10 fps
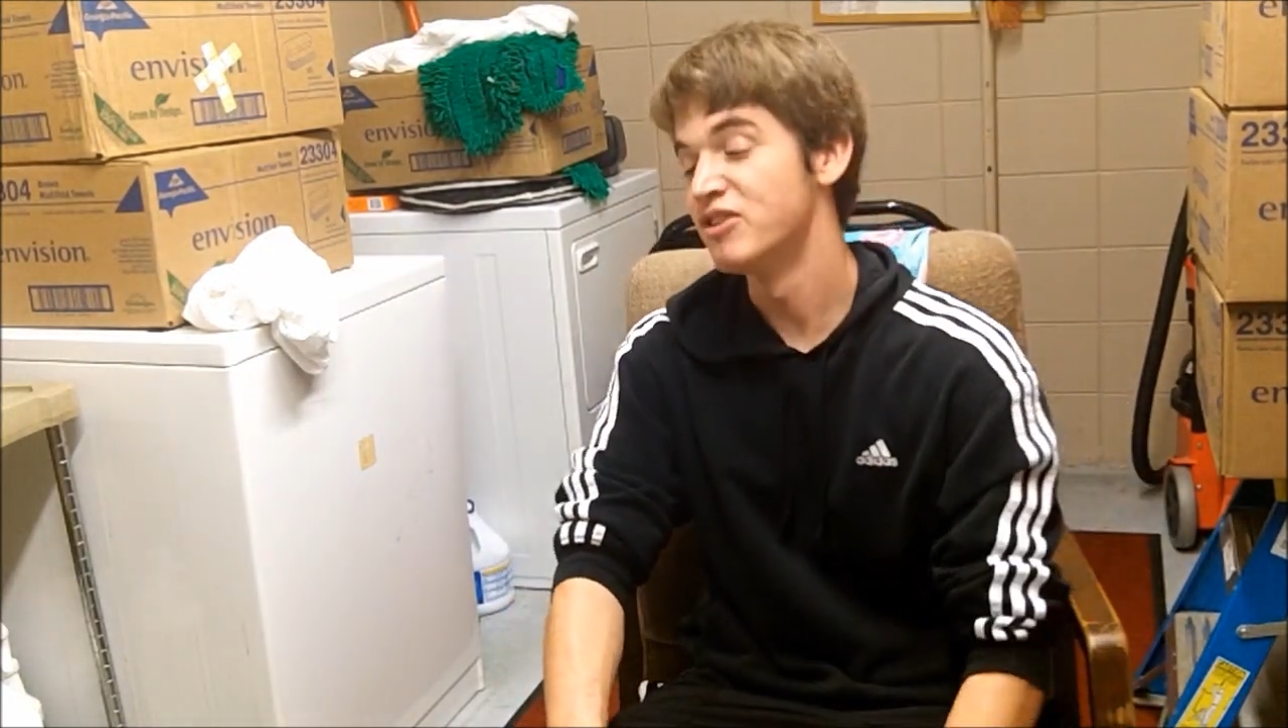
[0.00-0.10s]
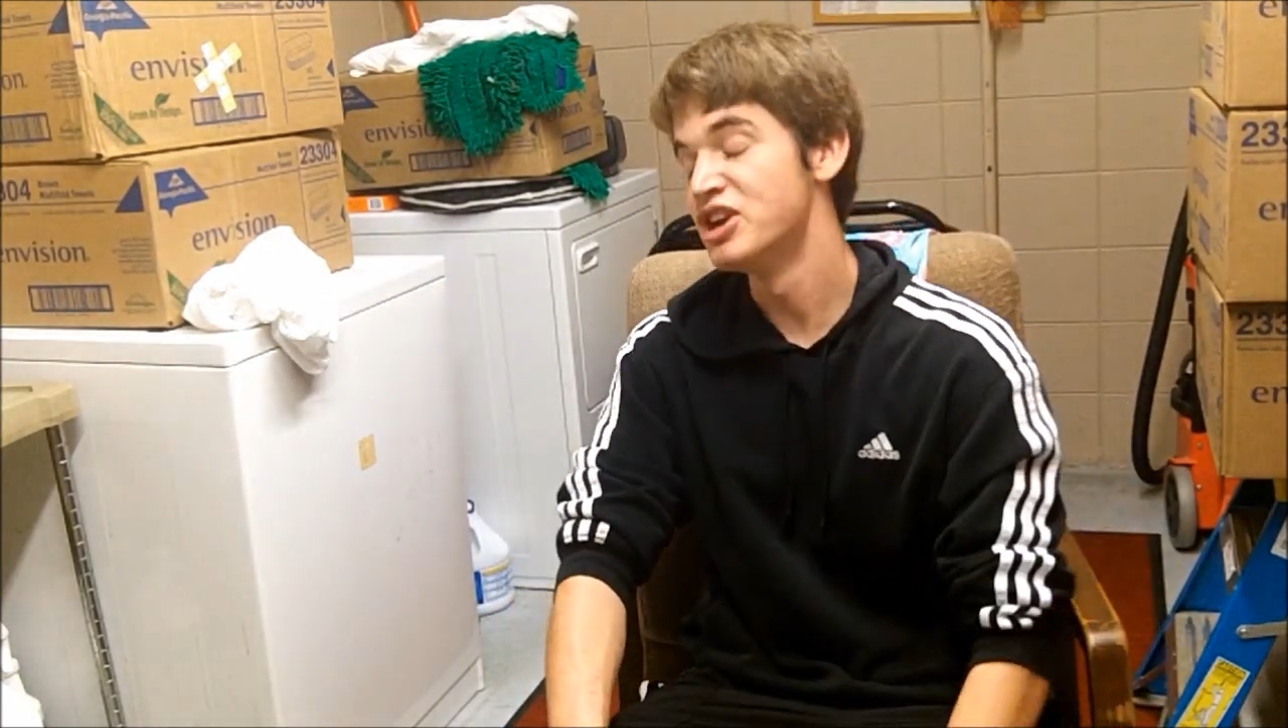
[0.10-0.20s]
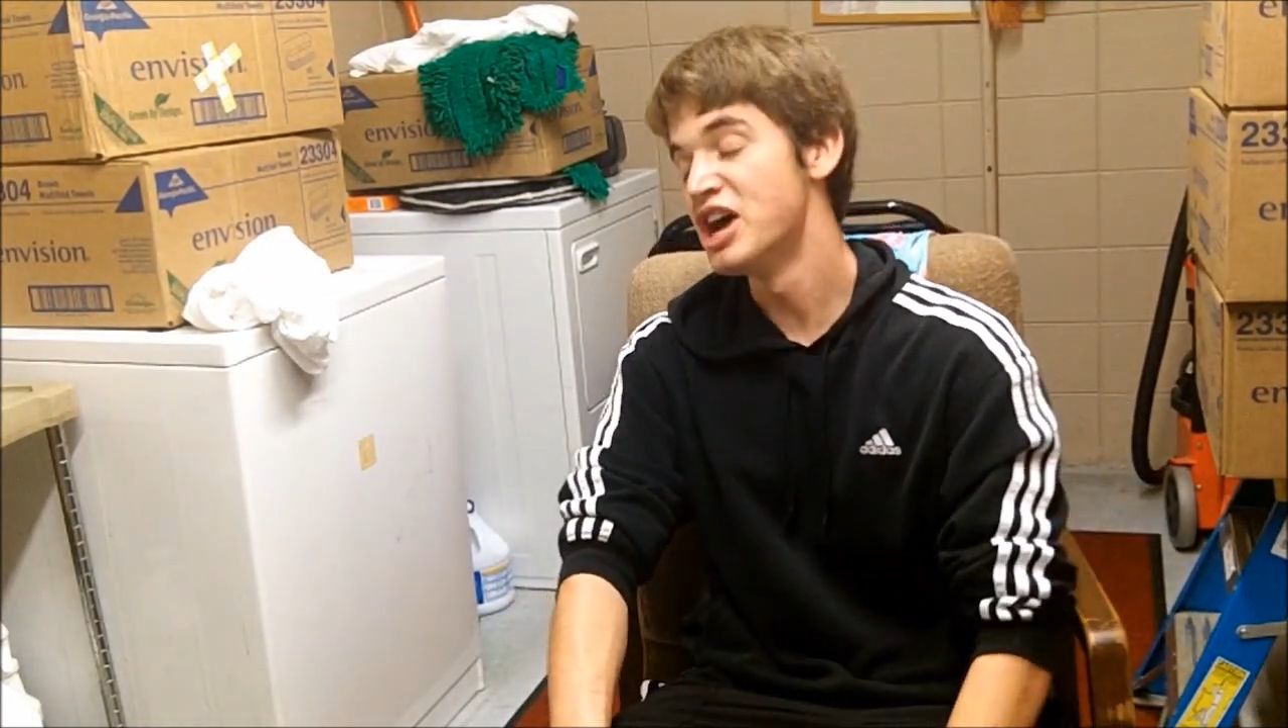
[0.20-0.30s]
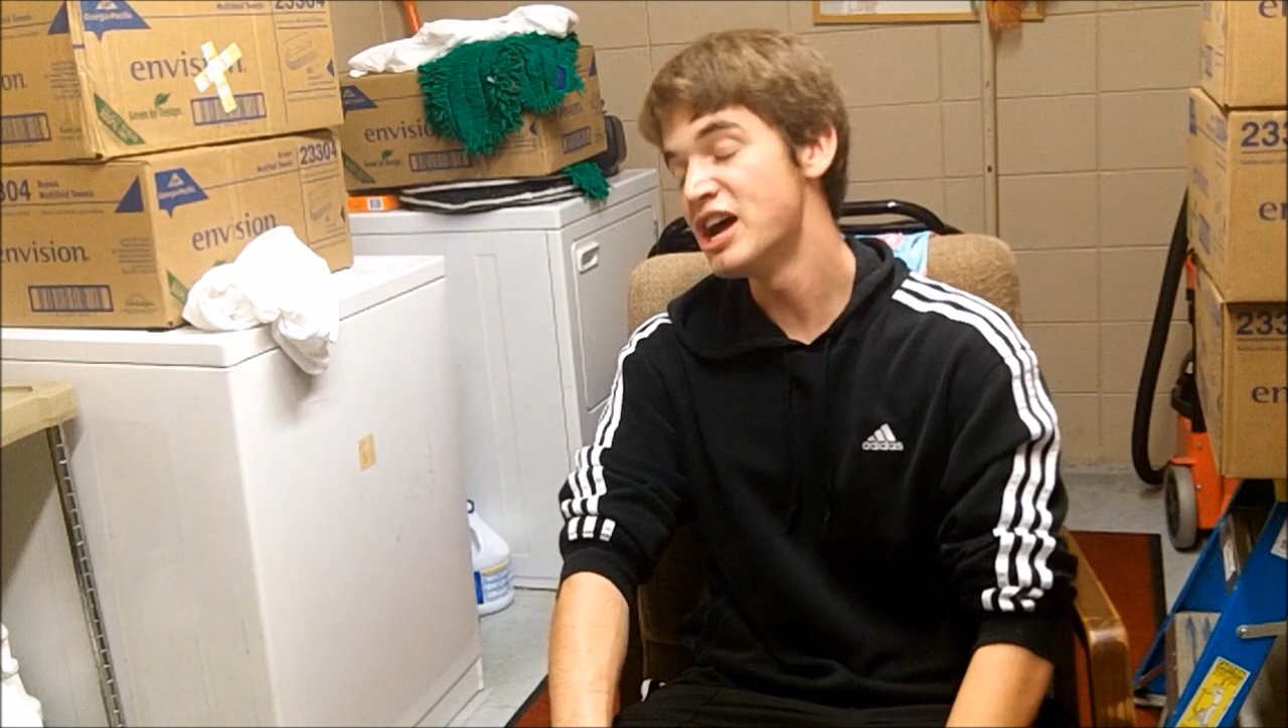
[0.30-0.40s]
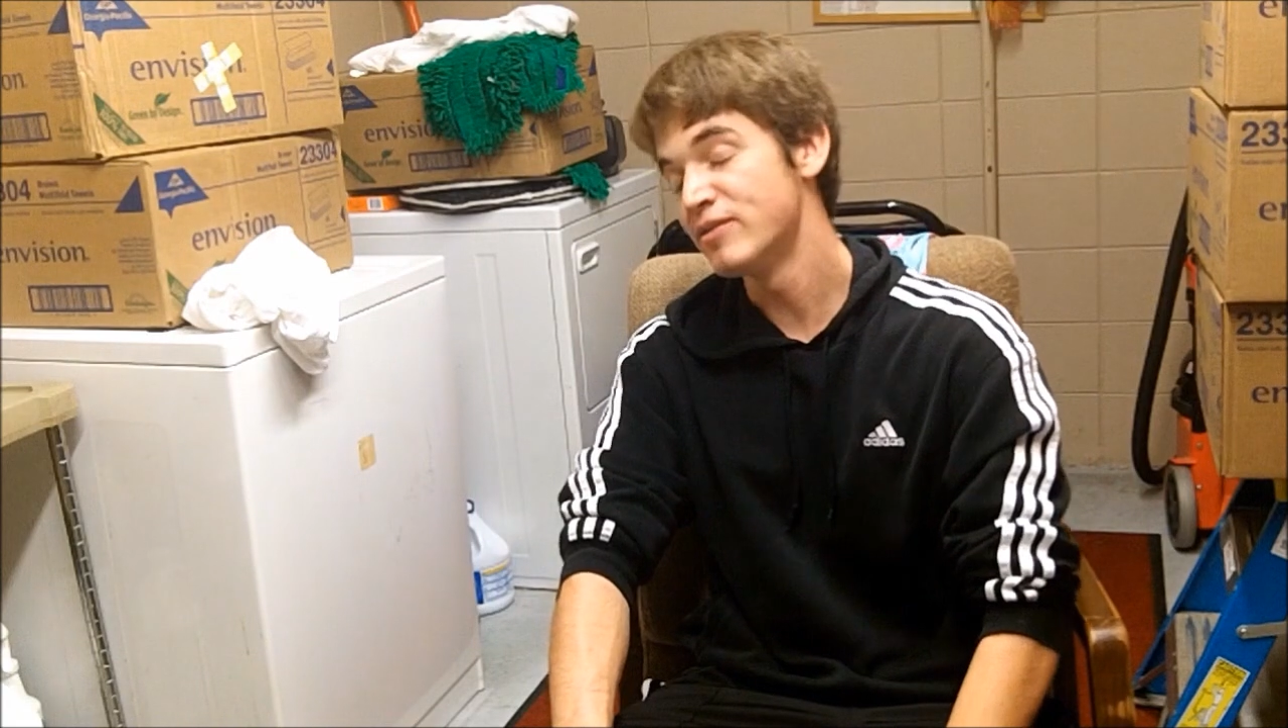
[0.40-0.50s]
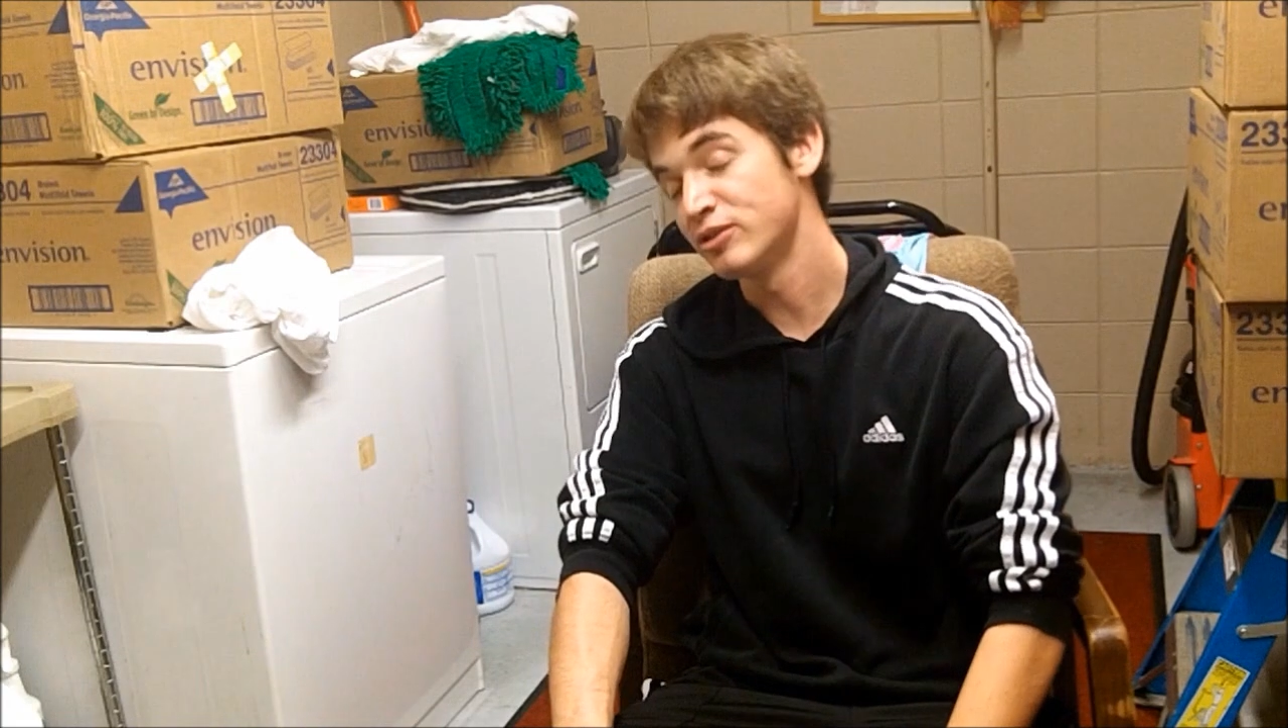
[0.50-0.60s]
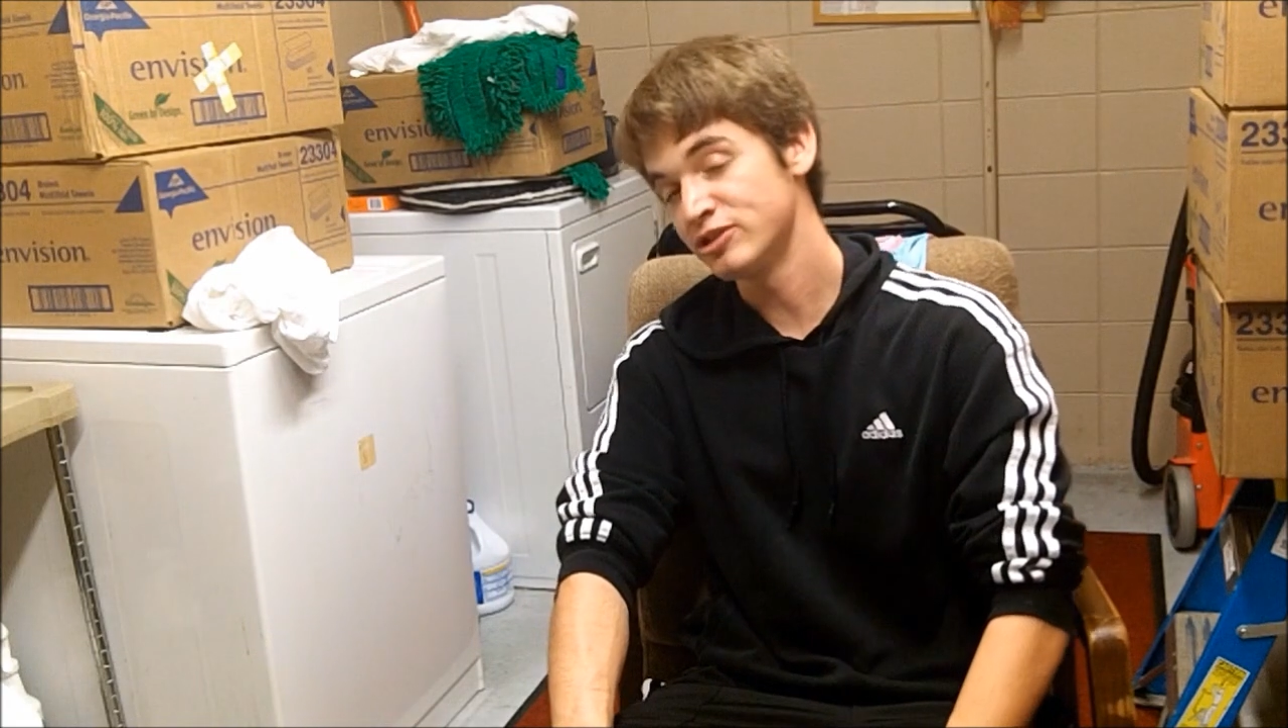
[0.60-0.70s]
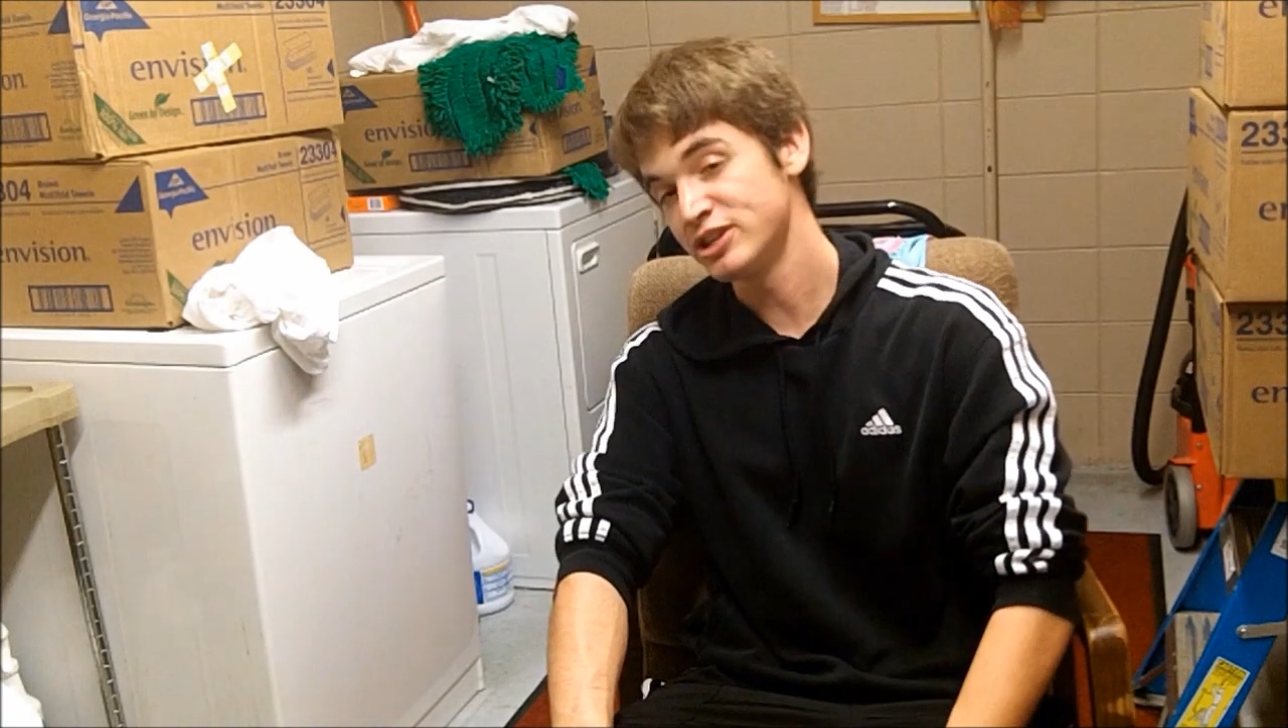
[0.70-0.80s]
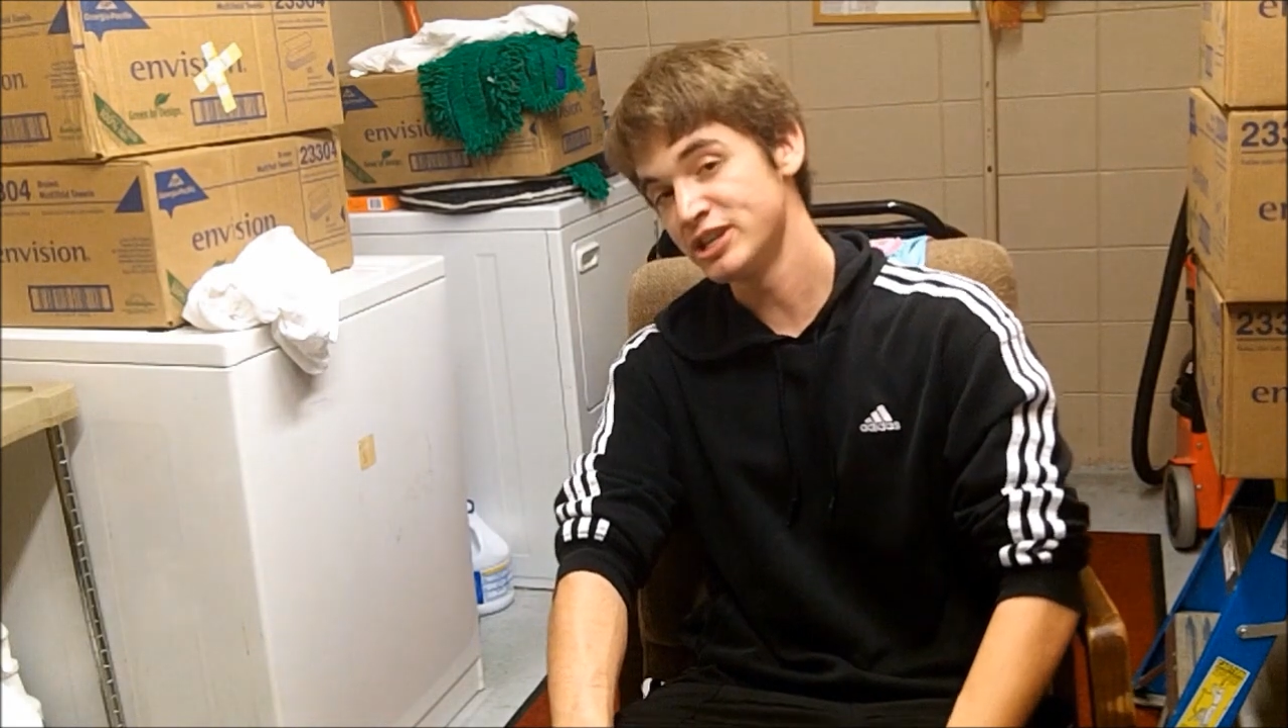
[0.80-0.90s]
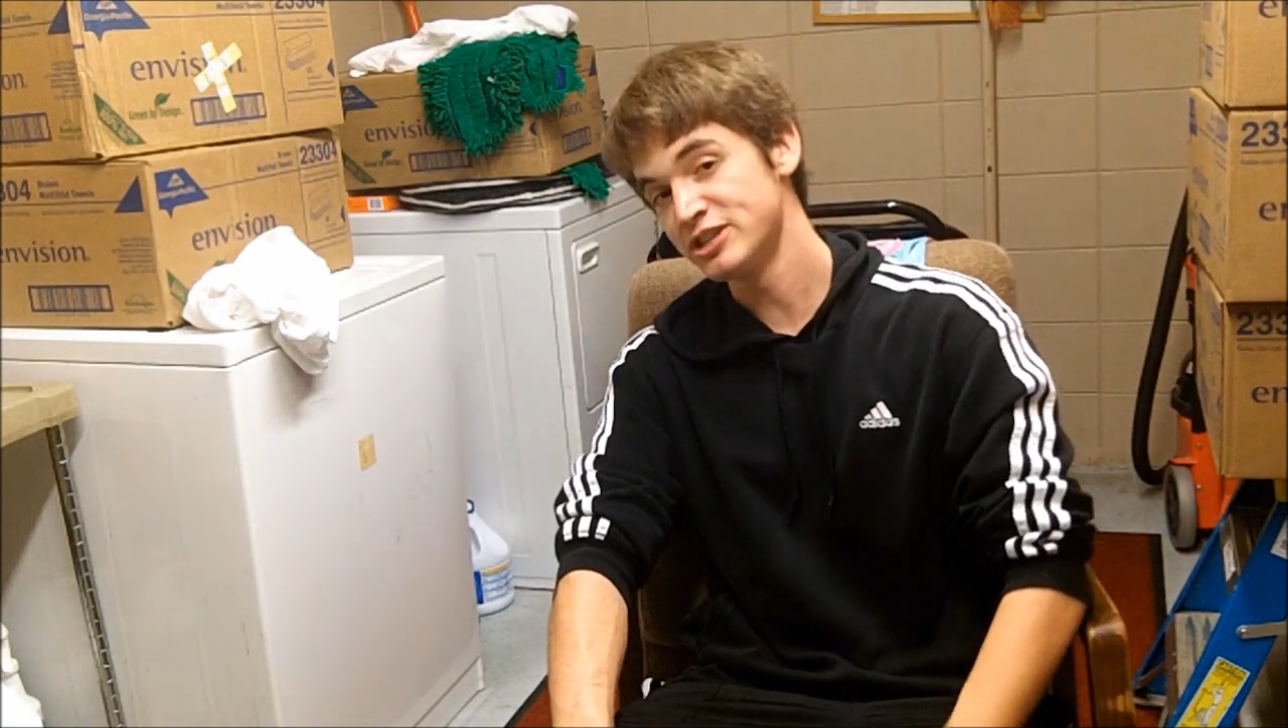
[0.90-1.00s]
never
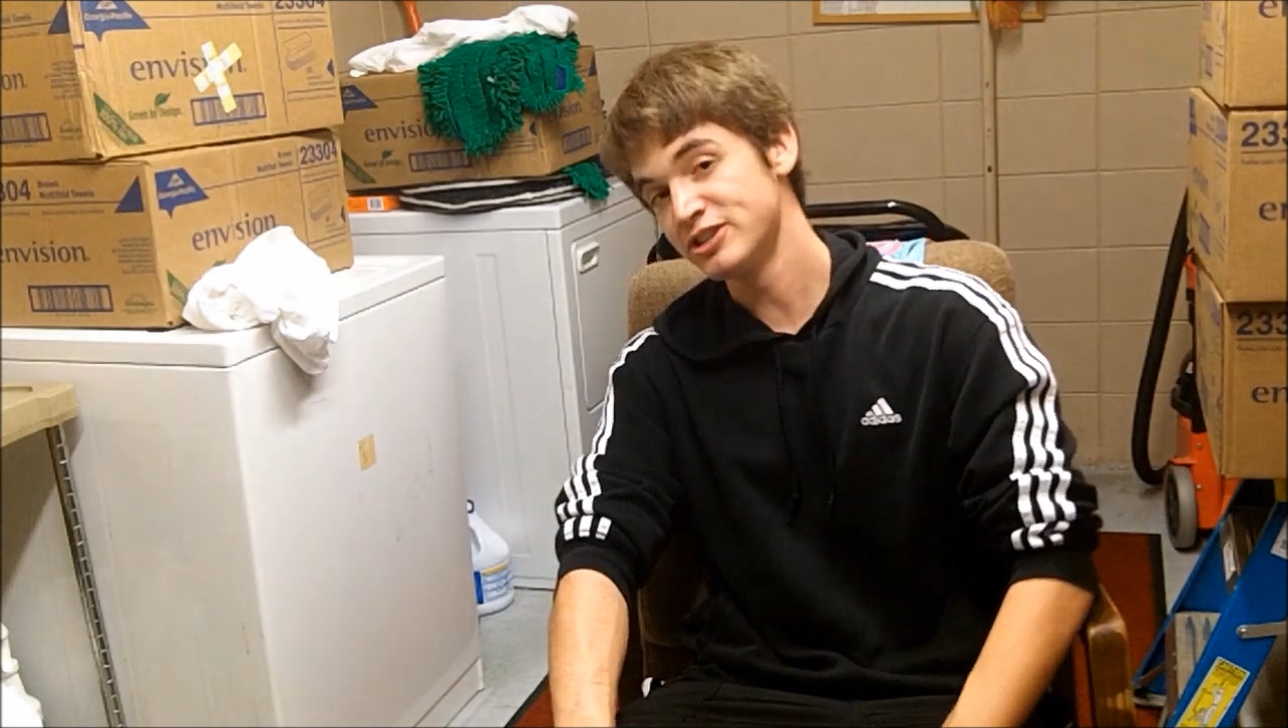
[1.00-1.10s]
seen